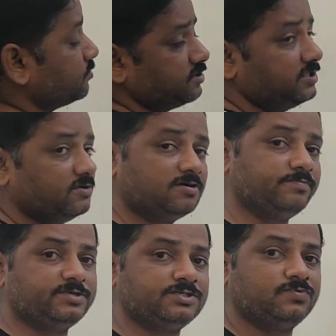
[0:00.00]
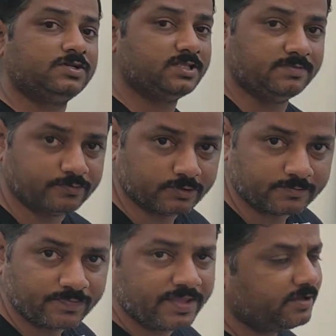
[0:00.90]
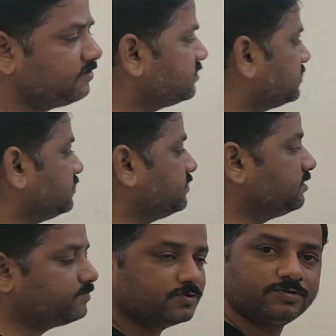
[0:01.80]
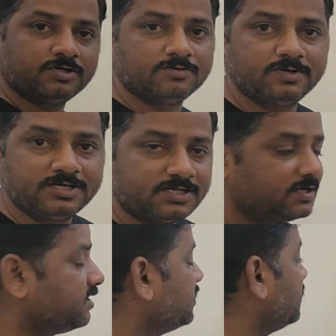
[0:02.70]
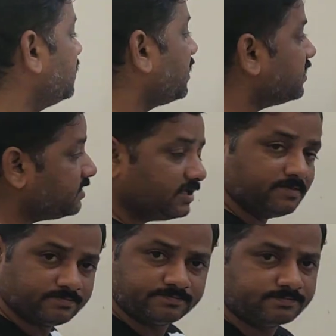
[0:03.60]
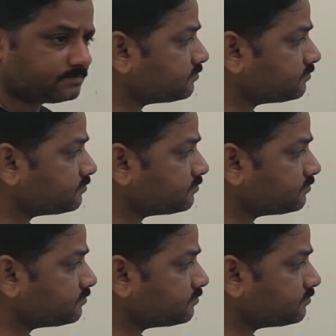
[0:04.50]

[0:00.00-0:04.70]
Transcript: question they are not mentioned what is the input. You just give the input to accumulator and then